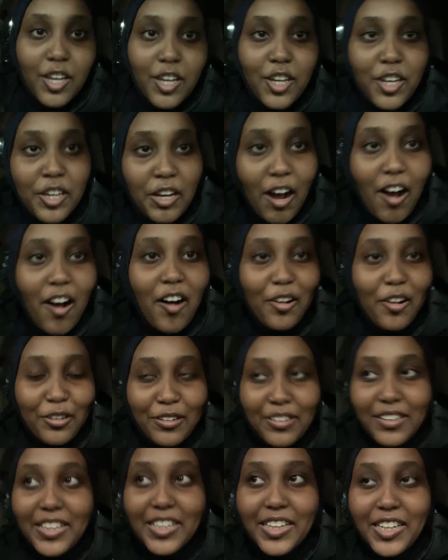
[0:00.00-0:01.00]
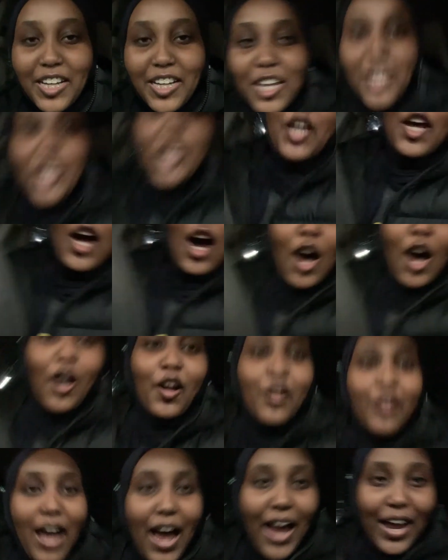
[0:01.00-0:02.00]
Y'all,
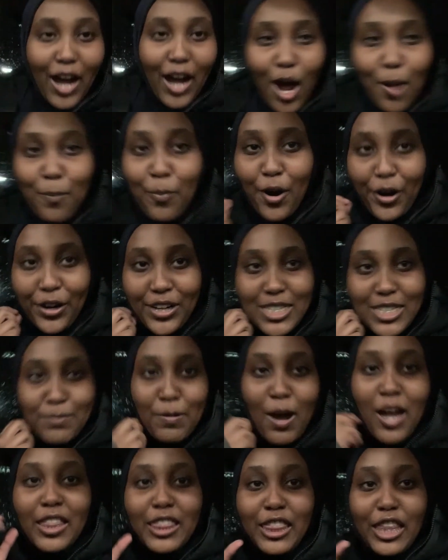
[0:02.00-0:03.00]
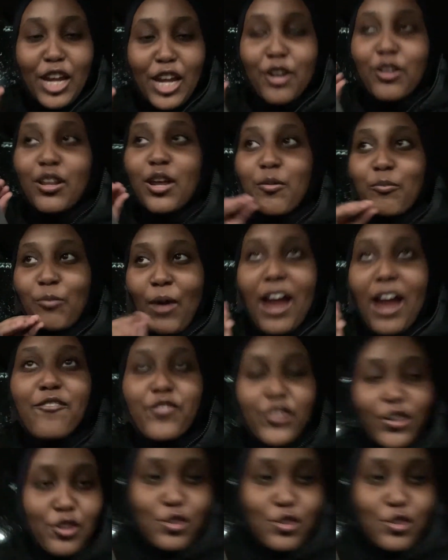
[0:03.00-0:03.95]
I got a parking spot literally right in front of